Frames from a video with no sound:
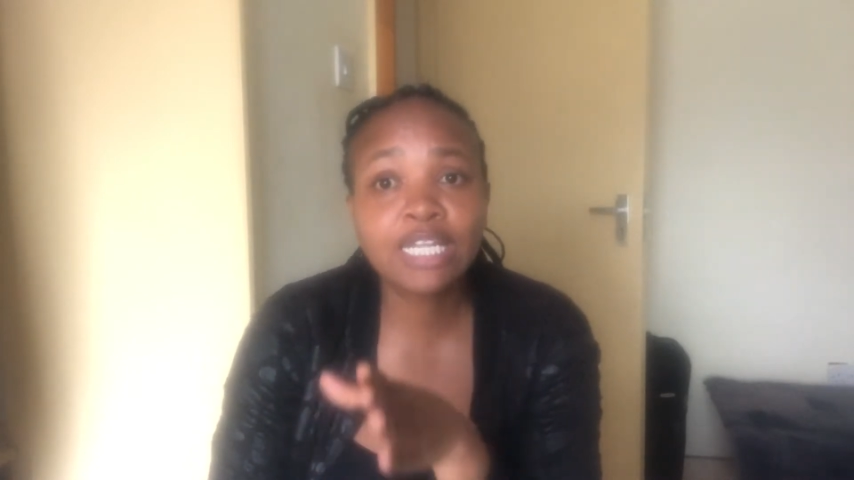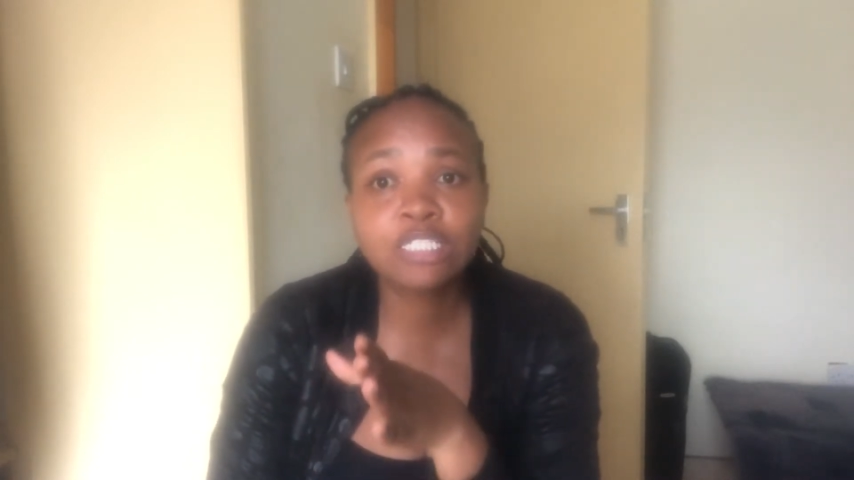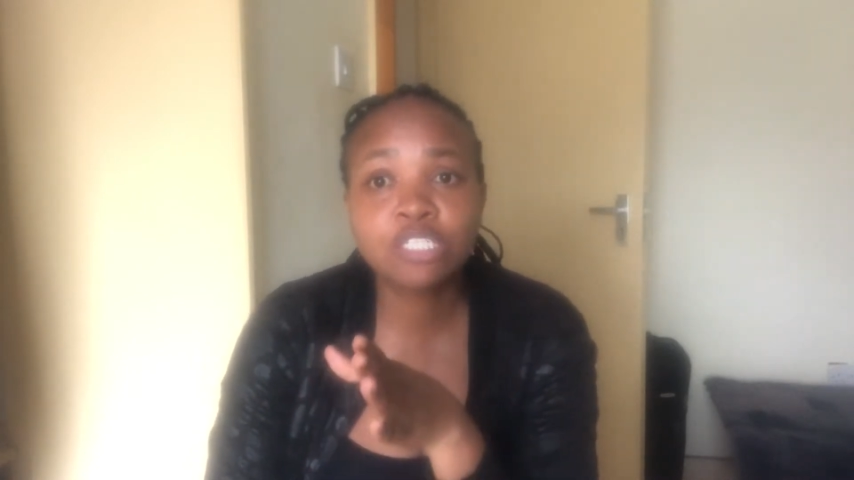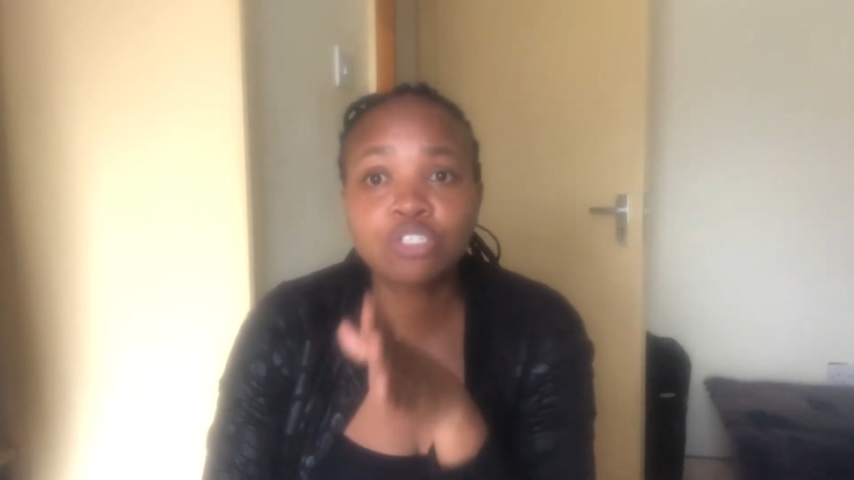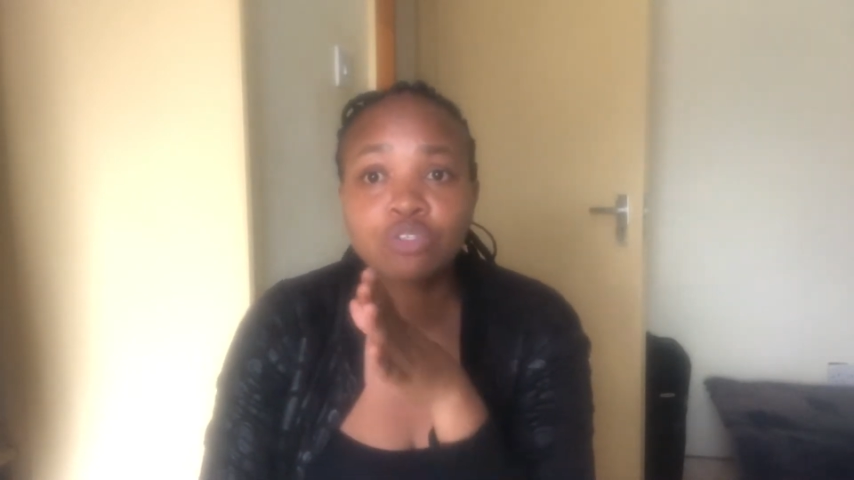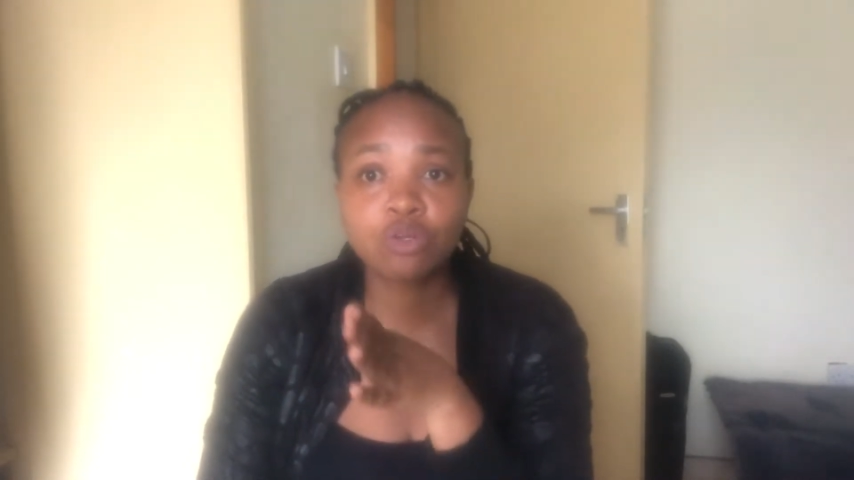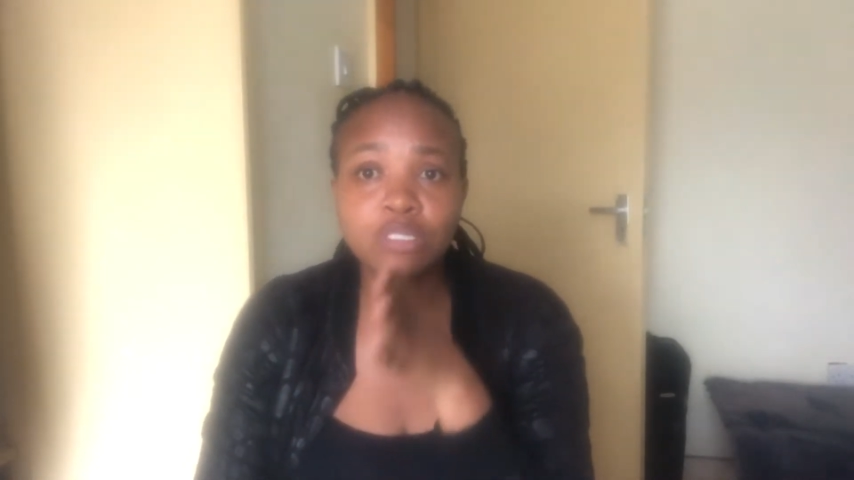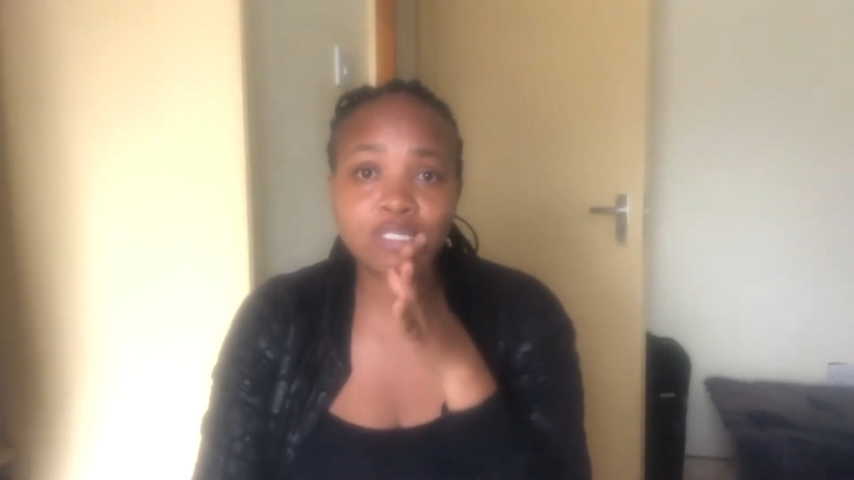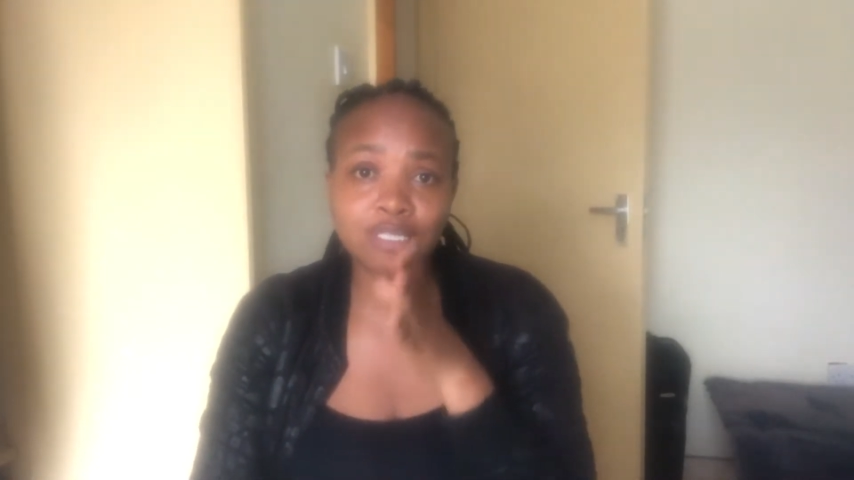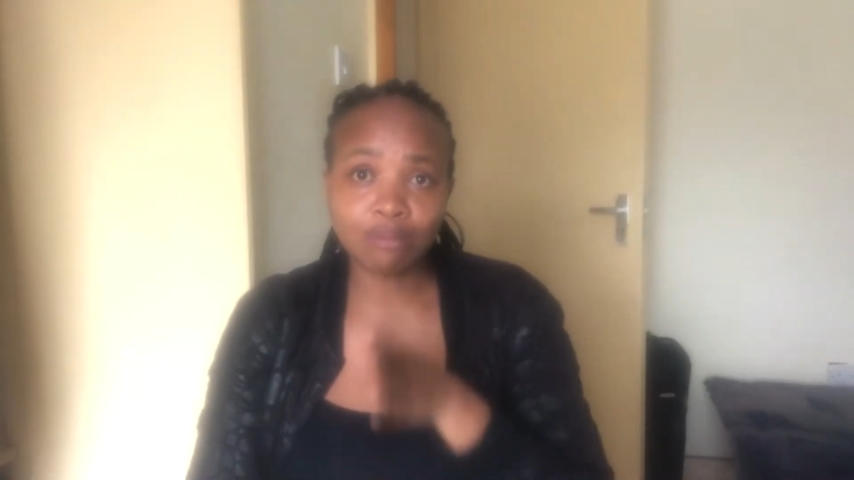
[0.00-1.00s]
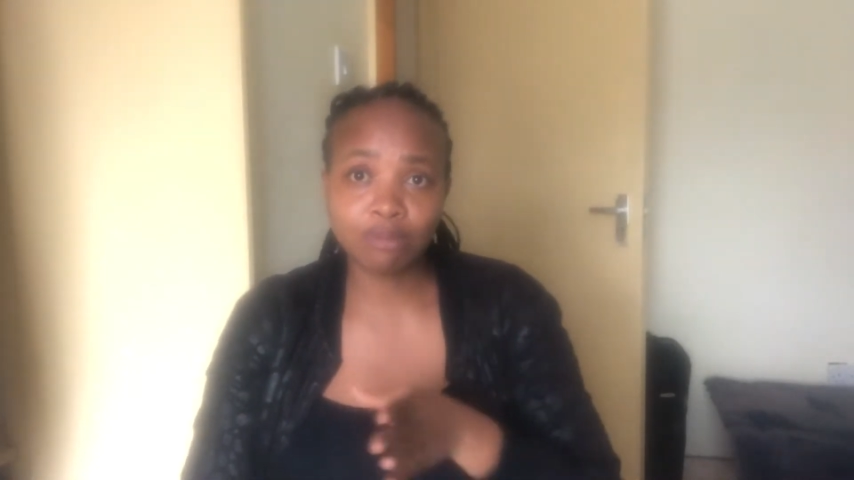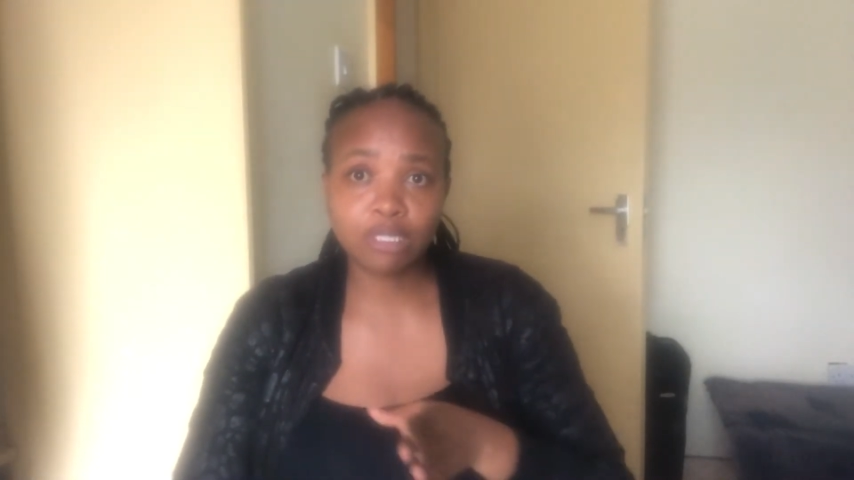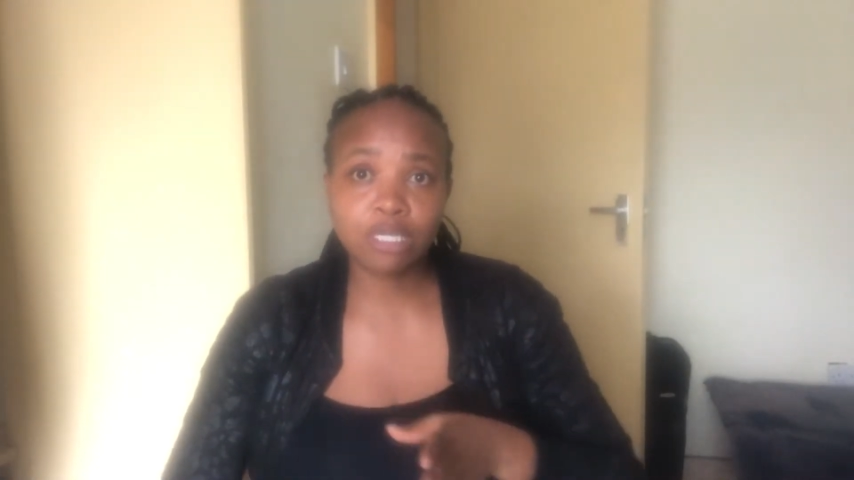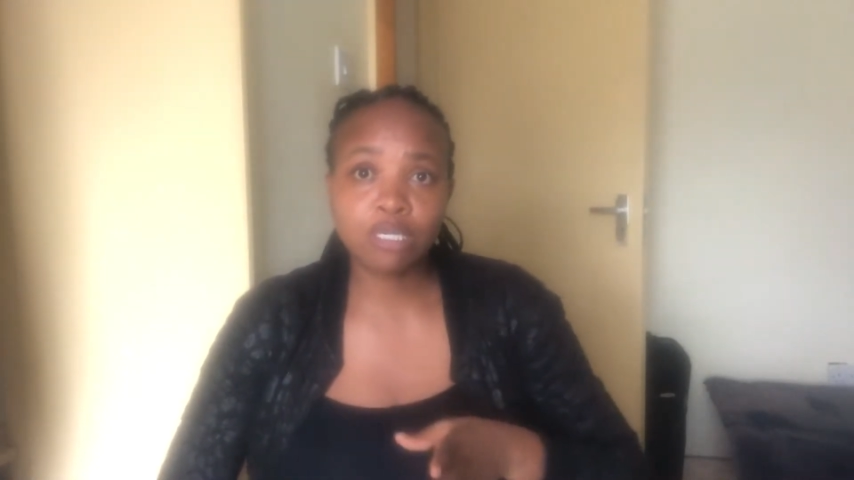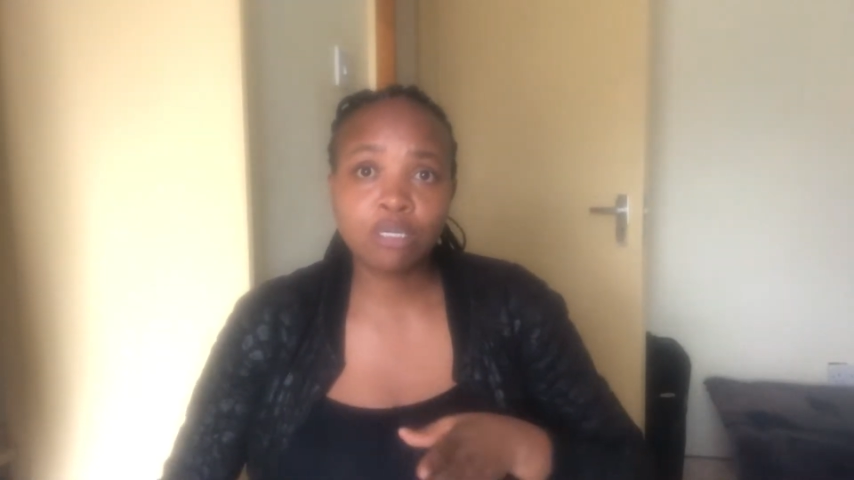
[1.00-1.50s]
it is not
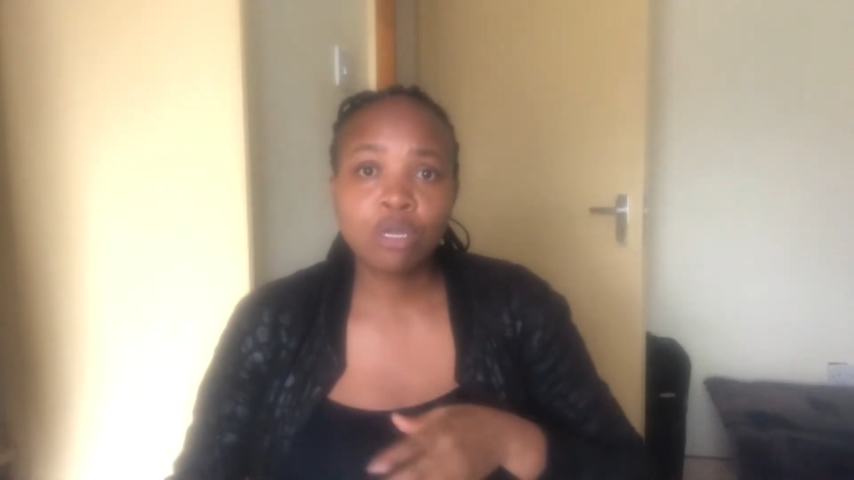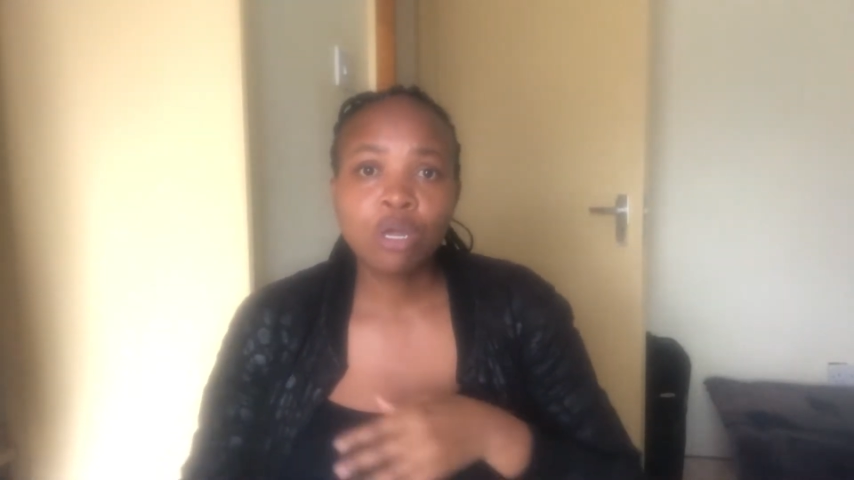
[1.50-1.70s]
something